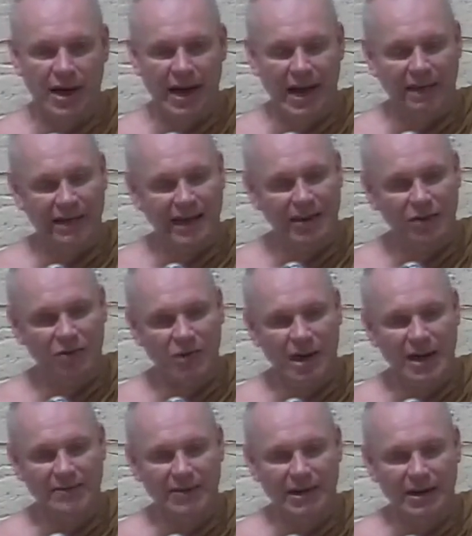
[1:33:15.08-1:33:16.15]
And that
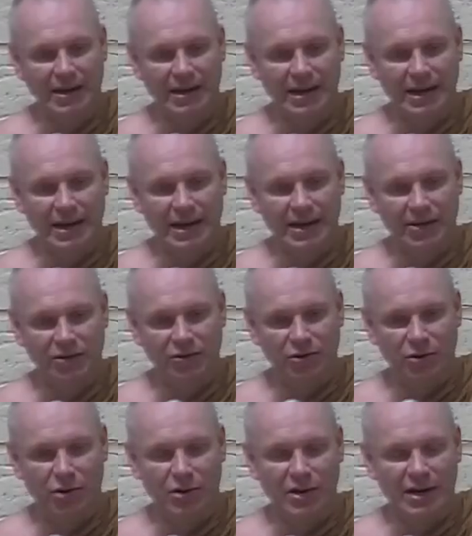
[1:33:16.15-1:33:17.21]
craving, in
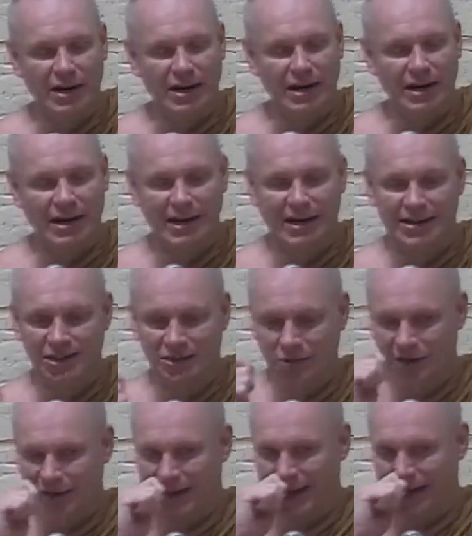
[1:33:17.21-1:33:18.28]
turn, leads to
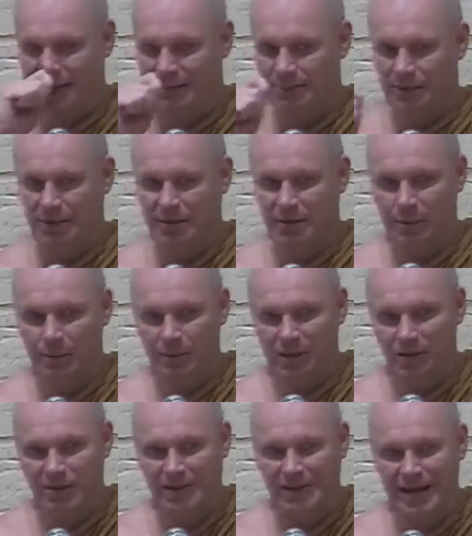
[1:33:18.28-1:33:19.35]
attachment,
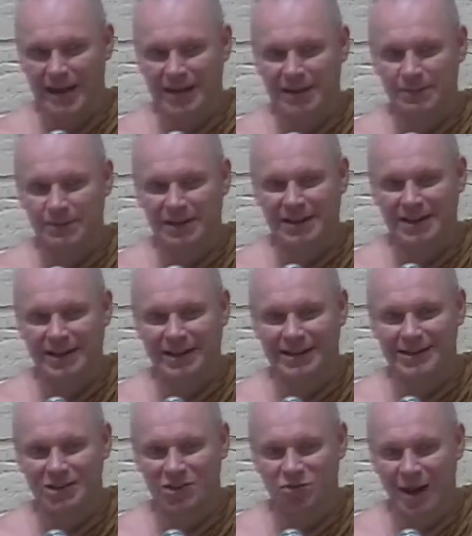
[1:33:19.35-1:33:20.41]
because attachment is like a
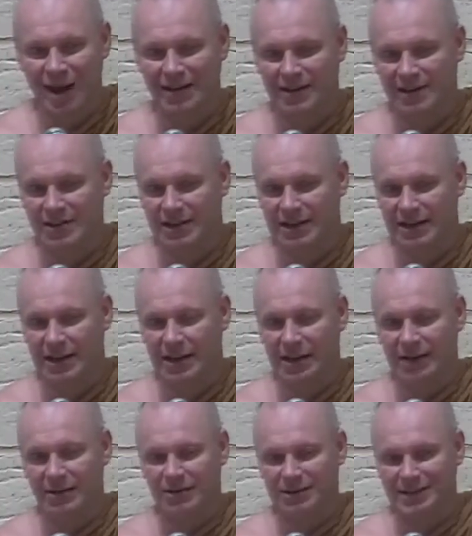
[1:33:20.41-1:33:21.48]
strategy
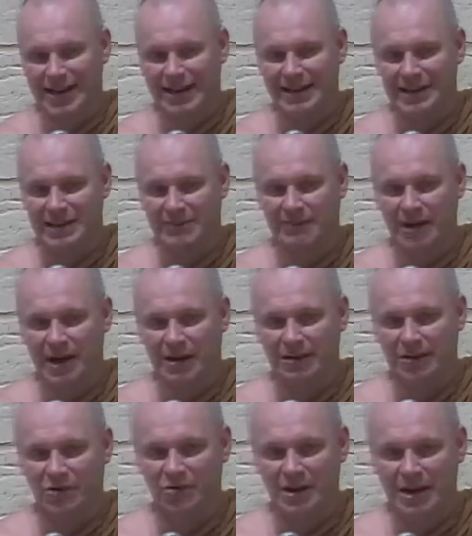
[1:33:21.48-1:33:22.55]
to satisfy the
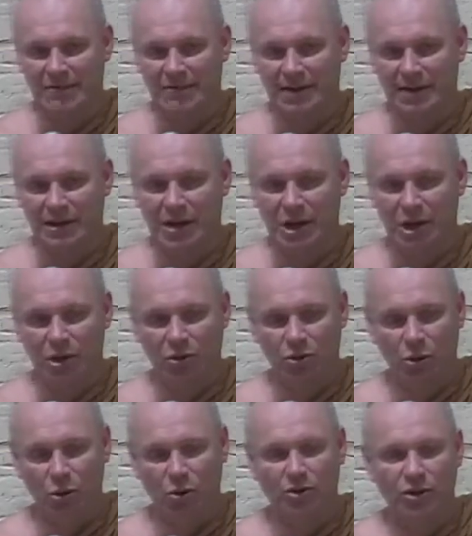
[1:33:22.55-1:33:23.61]
craving.
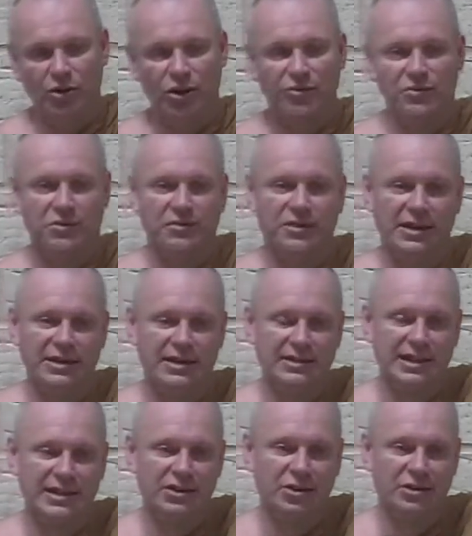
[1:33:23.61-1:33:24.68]
You're holding on to things
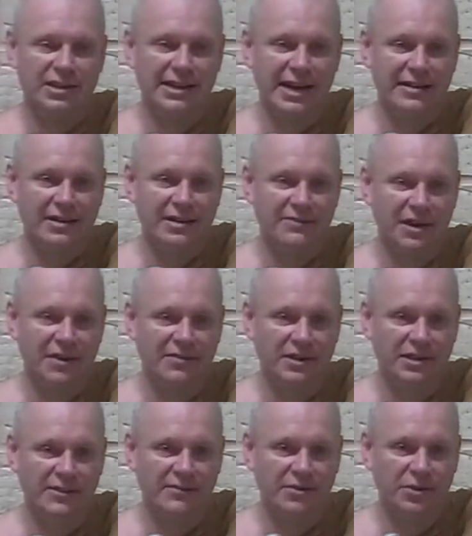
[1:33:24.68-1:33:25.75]
that is going to satisfy
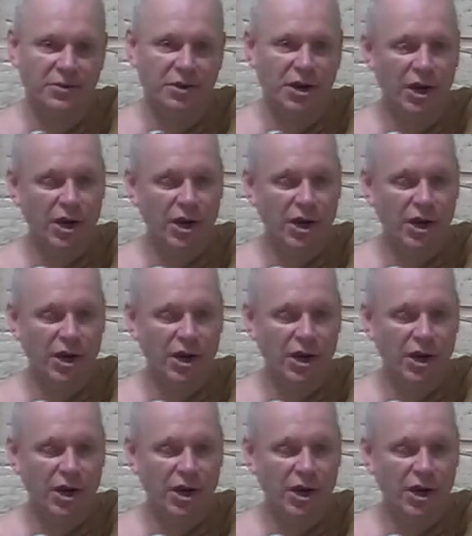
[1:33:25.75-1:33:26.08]
things for you.